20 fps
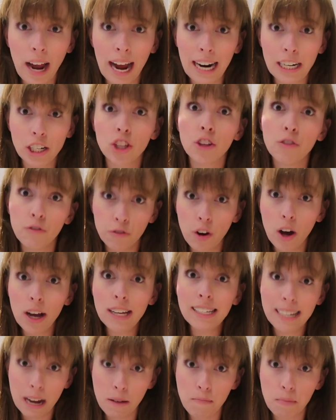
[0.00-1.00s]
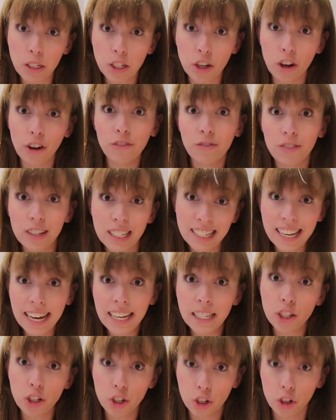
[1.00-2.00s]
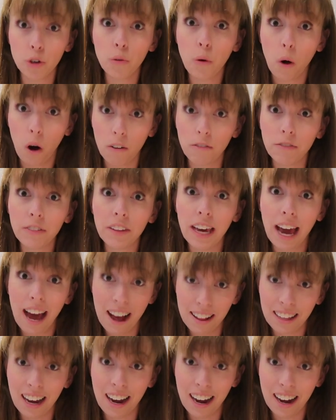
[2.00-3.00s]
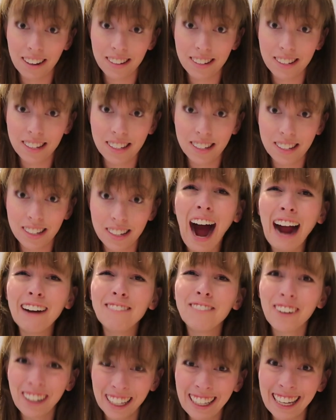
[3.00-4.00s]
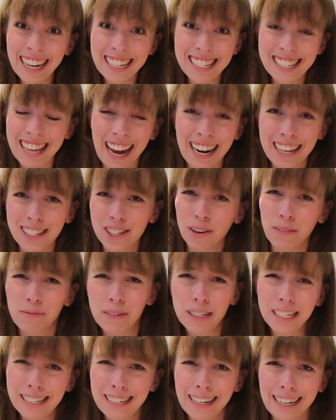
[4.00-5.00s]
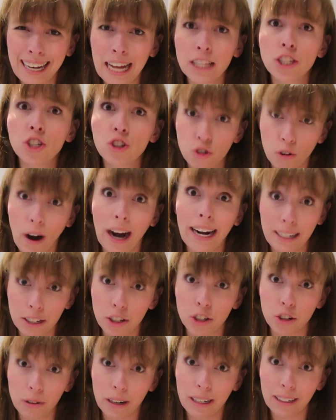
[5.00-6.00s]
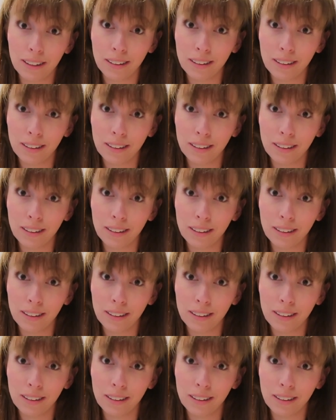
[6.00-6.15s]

fact, the first episode for season 2 of The Owl House. I'm really excited, so I'm just gonna get straight into it.